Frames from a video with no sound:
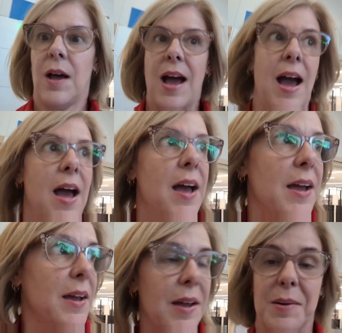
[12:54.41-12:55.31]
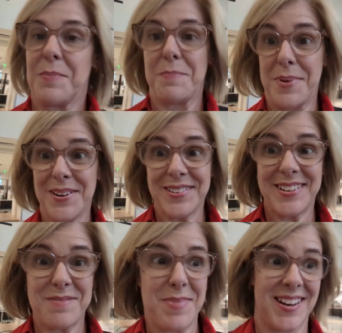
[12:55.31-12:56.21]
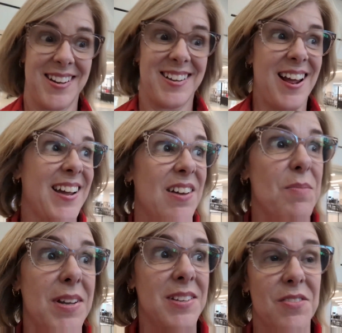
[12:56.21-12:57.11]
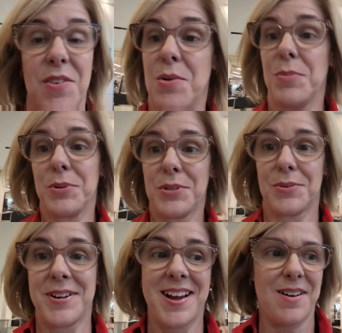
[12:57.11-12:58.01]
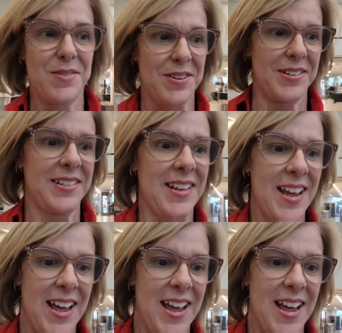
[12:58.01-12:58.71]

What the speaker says: I barely made it. I gave myself almost 3 hours,